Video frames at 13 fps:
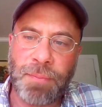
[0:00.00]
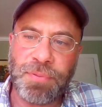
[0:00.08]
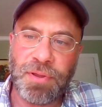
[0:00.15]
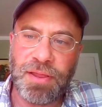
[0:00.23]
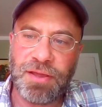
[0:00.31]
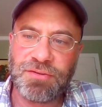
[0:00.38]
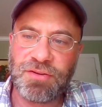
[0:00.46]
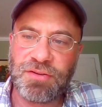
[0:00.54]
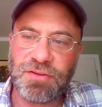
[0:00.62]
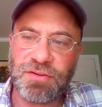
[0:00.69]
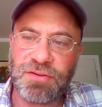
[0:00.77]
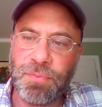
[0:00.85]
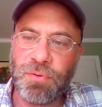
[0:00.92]

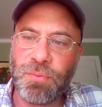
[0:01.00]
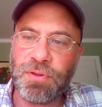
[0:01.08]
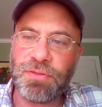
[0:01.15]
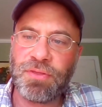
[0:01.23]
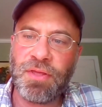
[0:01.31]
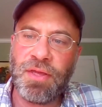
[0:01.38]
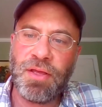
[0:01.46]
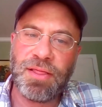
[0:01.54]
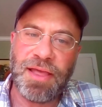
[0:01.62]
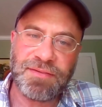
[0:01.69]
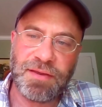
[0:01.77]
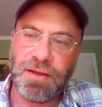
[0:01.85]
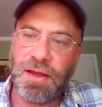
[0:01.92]
populations of people with
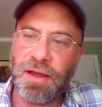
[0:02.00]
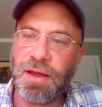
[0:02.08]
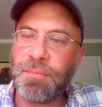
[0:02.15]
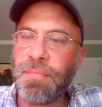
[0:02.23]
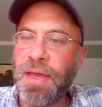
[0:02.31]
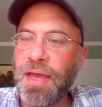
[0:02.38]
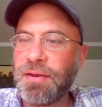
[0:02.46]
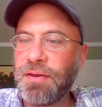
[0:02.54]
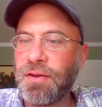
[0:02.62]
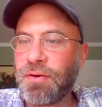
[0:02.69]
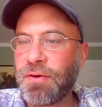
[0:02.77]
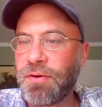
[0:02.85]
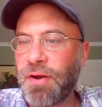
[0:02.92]
less income
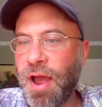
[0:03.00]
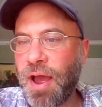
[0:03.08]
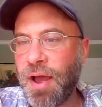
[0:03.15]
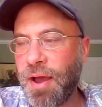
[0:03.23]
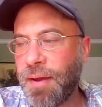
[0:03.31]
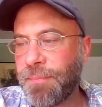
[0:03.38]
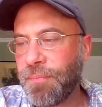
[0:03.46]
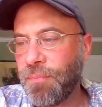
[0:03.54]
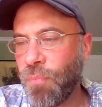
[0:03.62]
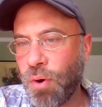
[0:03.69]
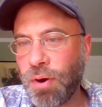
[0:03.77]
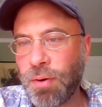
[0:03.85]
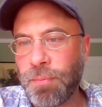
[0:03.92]
and your
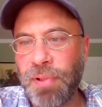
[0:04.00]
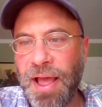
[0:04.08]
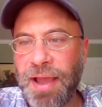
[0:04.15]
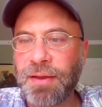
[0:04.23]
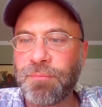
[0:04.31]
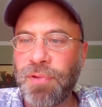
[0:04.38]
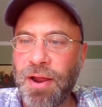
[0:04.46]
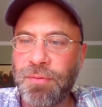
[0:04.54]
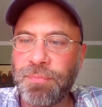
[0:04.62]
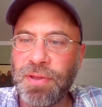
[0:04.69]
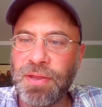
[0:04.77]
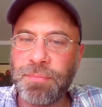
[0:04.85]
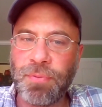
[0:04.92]
more black and
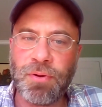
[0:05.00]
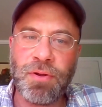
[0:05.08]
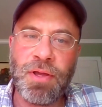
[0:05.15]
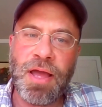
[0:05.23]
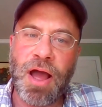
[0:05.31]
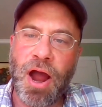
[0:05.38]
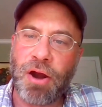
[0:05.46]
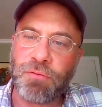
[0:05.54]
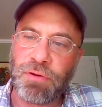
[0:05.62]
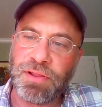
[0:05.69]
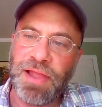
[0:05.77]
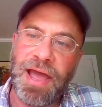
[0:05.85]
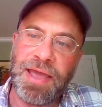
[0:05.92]
brown people
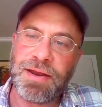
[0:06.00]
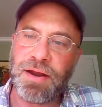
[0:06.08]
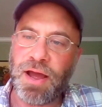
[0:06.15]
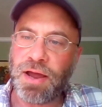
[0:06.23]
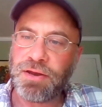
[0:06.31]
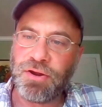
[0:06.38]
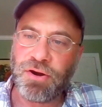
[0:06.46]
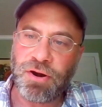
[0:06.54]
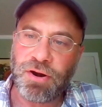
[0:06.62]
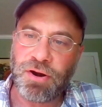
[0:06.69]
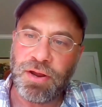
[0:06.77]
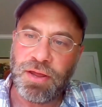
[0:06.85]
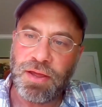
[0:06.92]
are reliant on
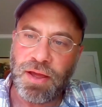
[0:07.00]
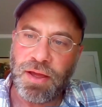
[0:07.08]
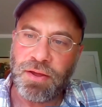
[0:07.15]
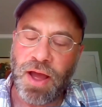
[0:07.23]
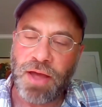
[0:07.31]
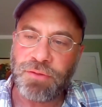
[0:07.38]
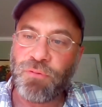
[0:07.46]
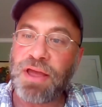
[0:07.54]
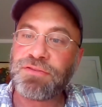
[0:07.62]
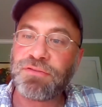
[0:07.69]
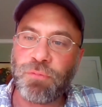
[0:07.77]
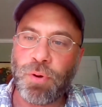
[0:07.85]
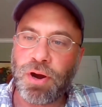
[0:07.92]
the
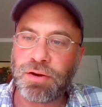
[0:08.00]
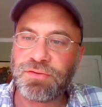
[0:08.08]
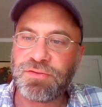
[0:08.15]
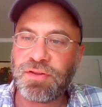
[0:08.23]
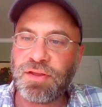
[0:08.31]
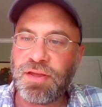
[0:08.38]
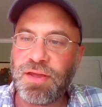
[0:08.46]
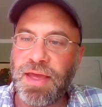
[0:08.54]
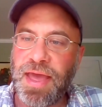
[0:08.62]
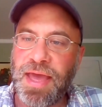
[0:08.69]
reservoirs